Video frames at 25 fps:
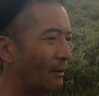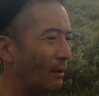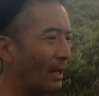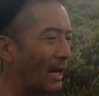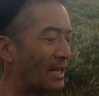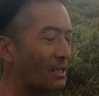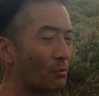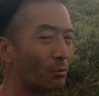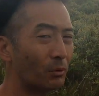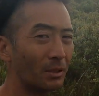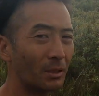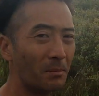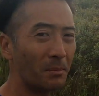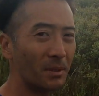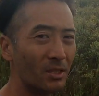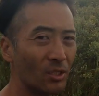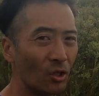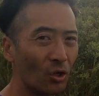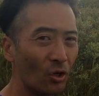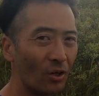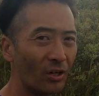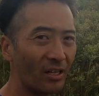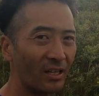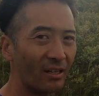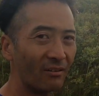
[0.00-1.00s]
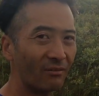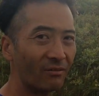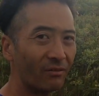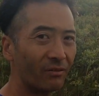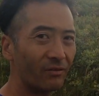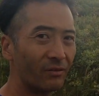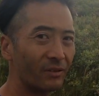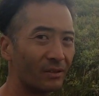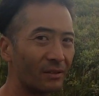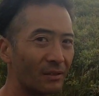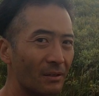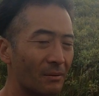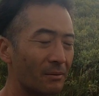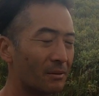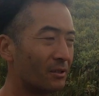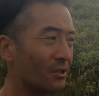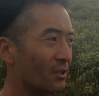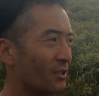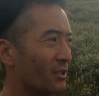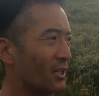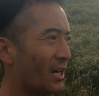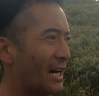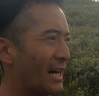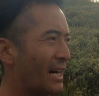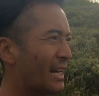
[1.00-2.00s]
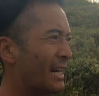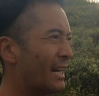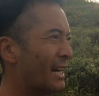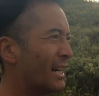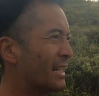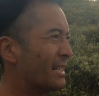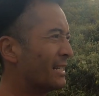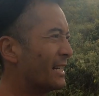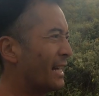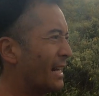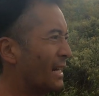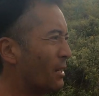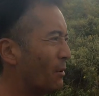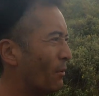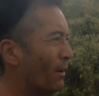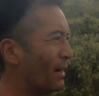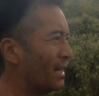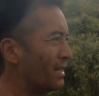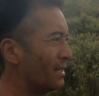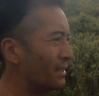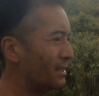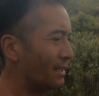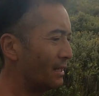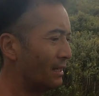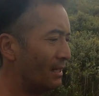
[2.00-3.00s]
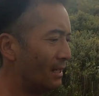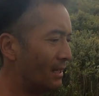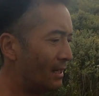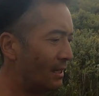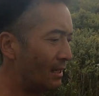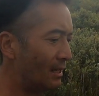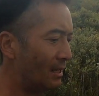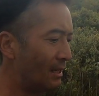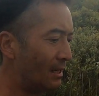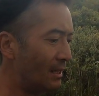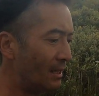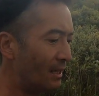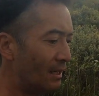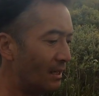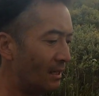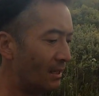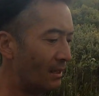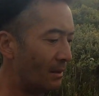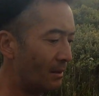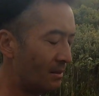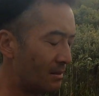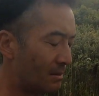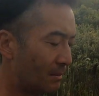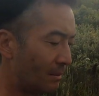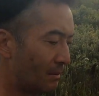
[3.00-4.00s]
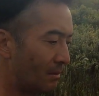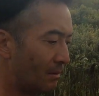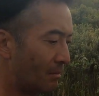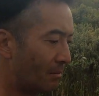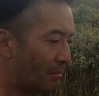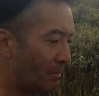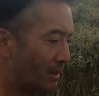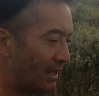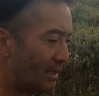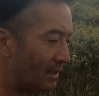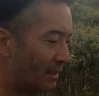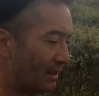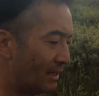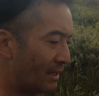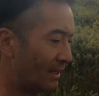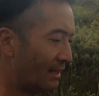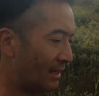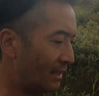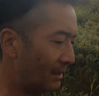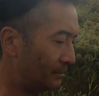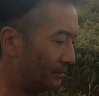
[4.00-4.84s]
That's what the majority of society does anyways. But